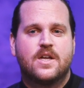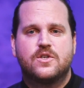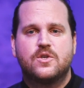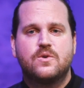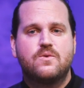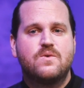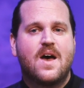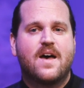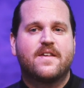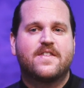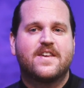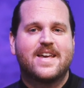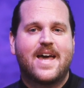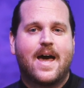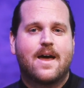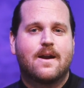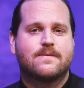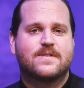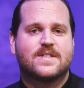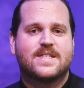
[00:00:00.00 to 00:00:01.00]
Do nothing
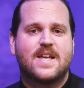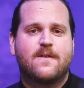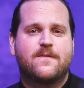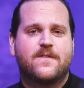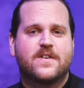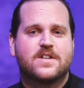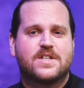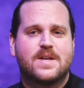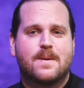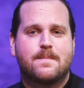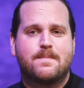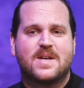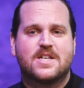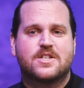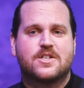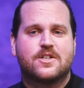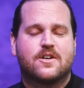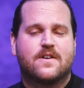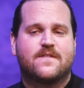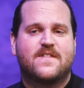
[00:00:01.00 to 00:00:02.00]
out of selfish
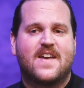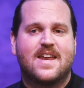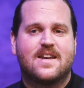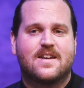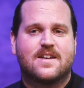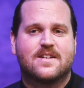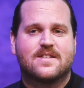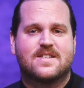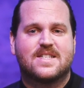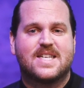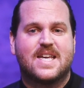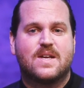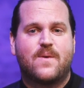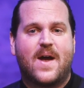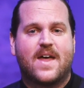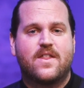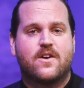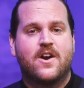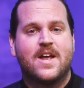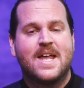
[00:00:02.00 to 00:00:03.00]
ambition or vain conceit.
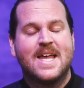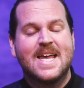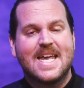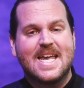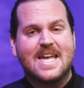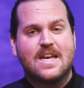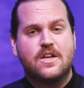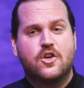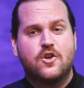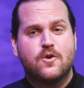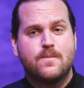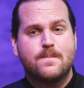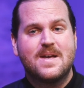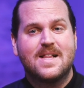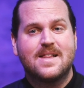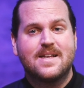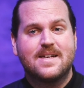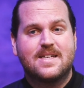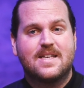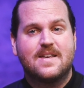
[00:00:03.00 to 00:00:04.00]
Rather, in
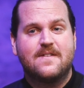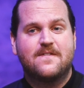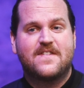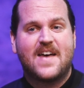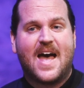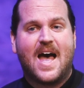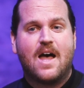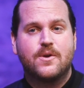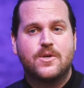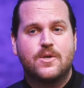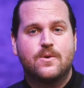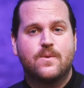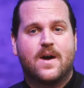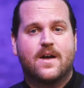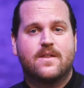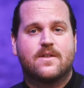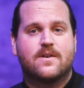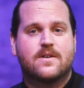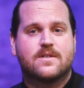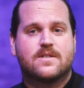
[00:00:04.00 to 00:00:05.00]
humility, value
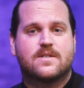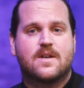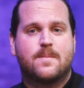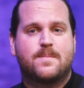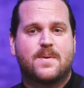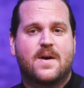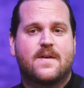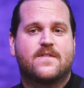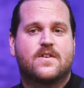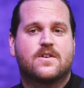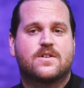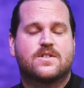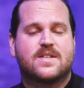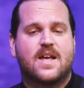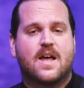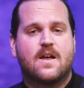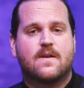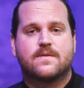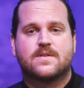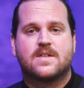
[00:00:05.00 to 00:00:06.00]
others above
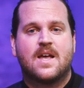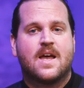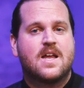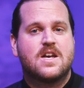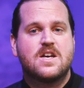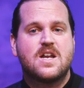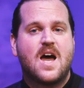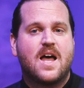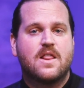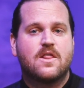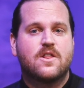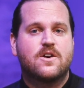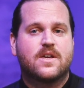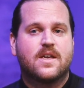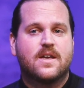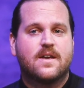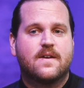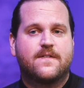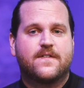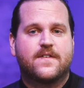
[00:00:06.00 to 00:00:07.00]
yourselves, not
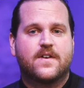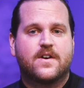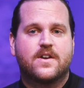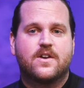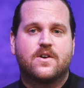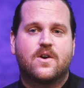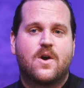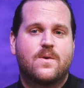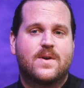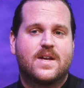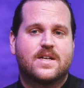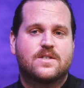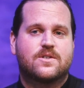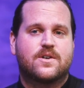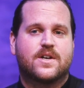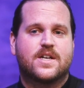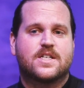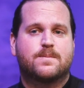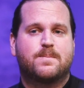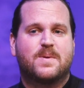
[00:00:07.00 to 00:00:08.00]
looking for your own
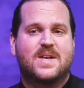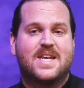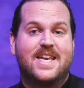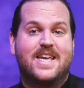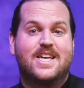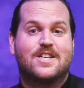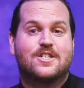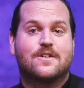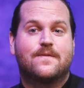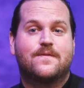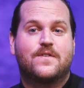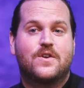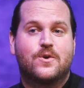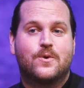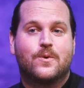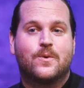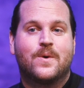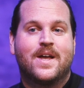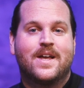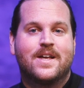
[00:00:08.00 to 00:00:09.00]
interests, but each of
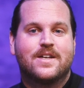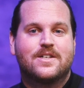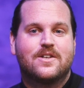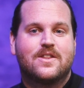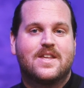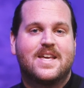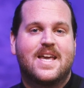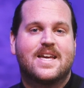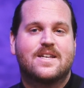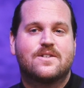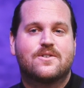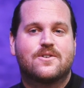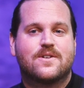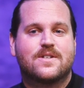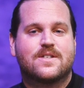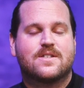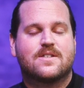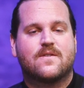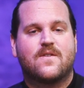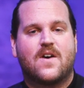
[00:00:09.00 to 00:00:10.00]
you to the
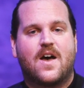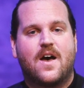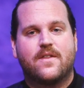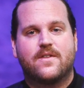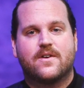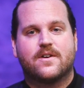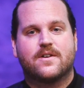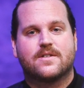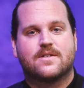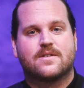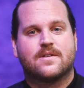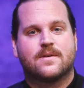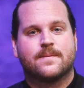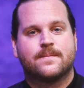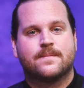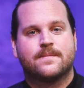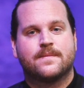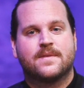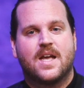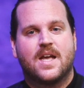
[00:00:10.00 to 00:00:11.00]
interests of others.
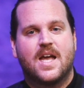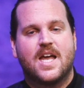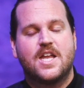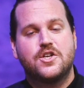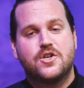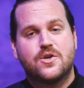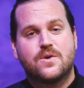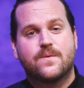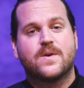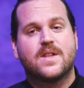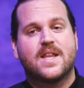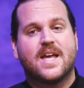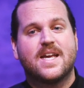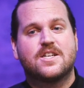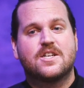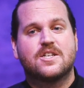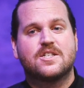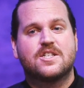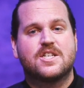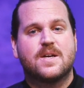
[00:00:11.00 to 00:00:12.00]
In your
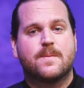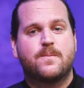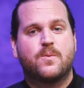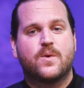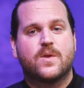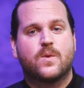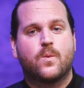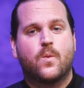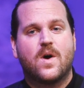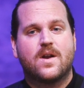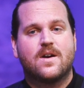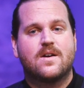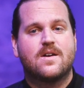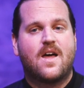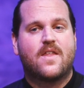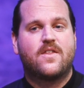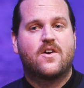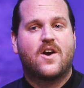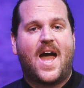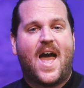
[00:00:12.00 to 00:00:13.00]
relationship with one
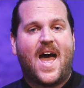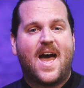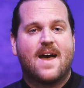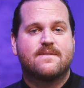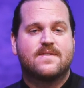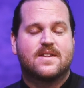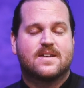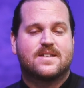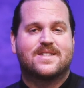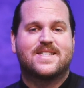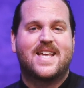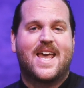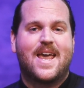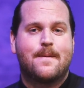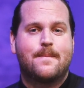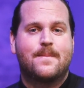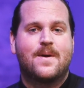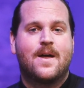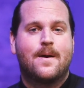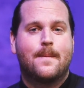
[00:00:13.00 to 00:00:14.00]
another, have the
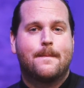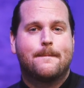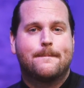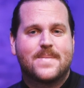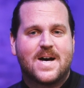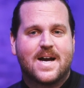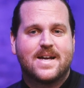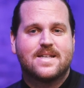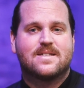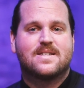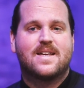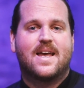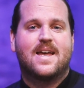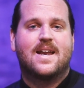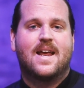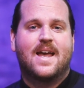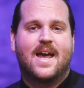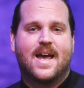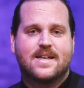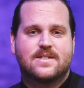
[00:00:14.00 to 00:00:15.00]
same
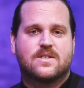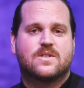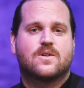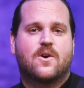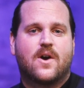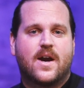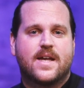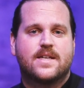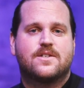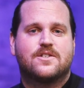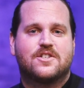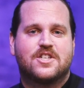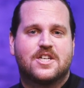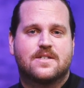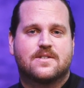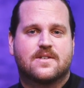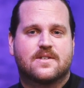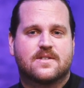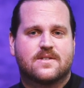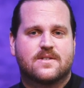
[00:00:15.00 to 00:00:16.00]
mindset as Christ
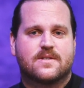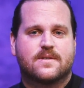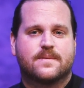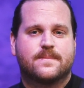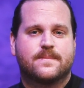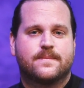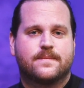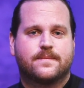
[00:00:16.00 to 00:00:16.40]
Jesus.